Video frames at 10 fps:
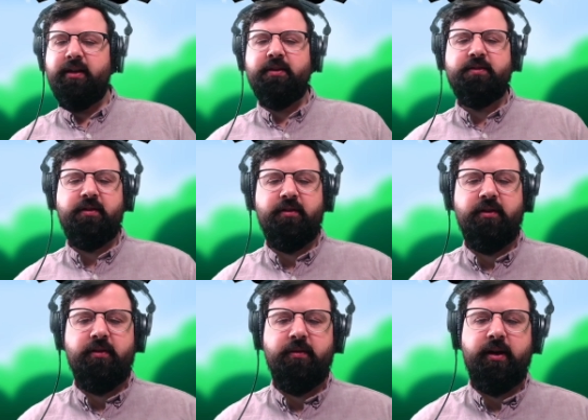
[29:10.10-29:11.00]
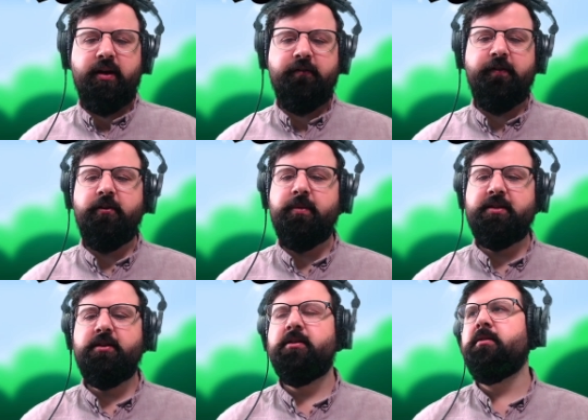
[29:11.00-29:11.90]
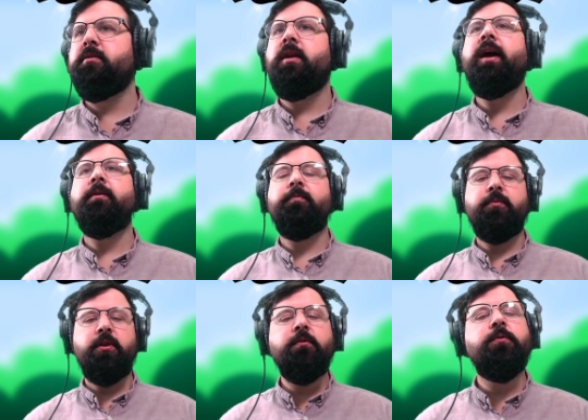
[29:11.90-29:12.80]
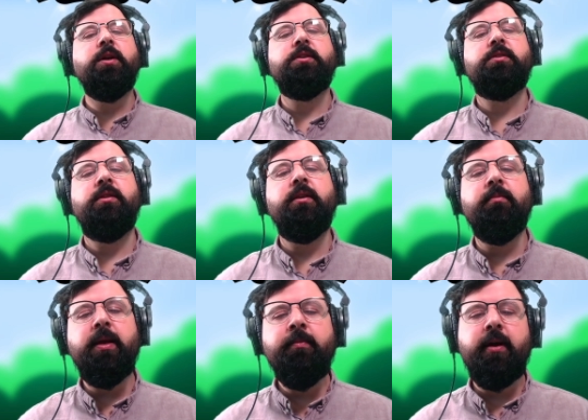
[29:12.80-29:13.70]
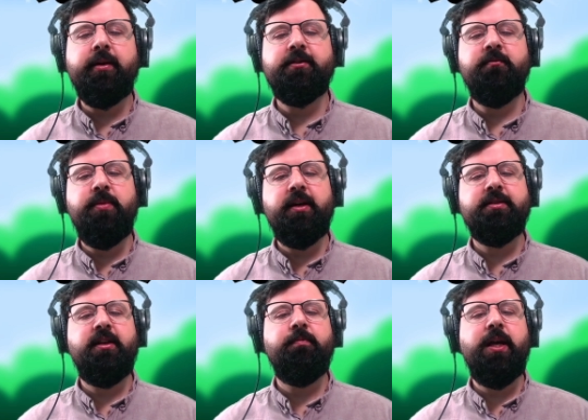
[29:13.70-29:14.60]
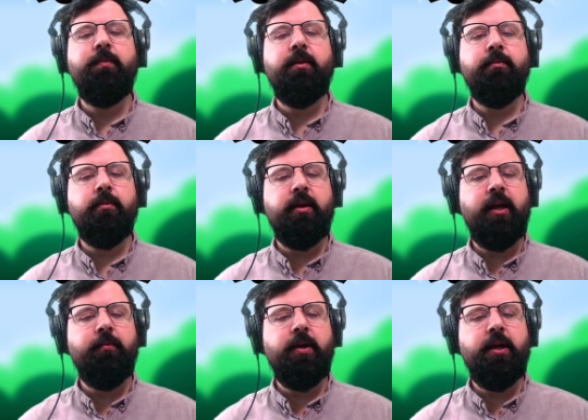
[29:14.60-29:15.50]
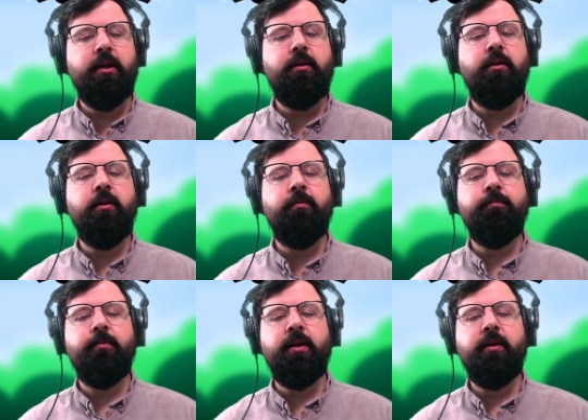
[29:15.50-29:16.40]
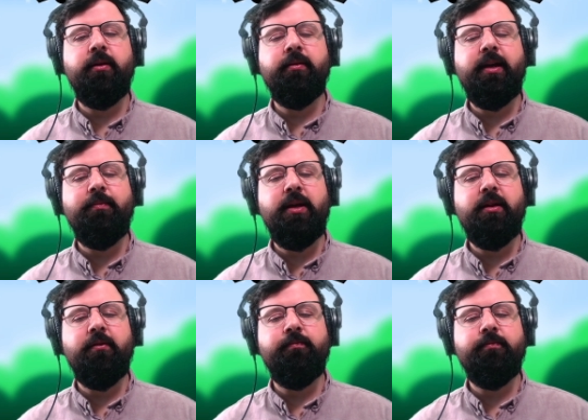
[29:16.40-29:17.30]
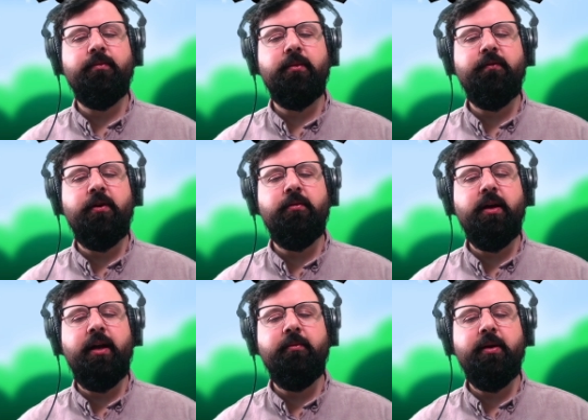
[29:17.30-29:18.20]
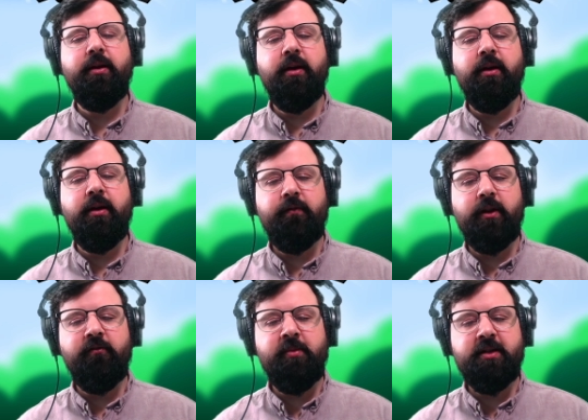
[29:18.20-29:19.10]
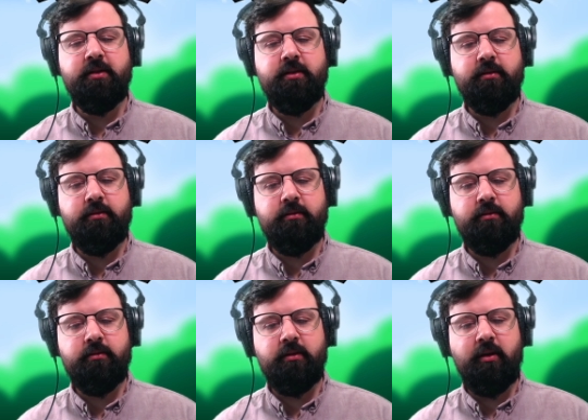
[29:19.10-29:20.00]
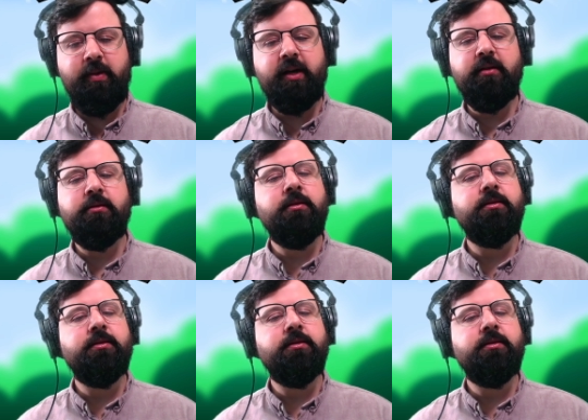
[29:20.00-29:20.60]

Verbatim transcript: Here's your new uh, phone message. Hi. You've reached the inbox of Boss ten Baby. Can't be the. Can't be home right now, but the message as soon as I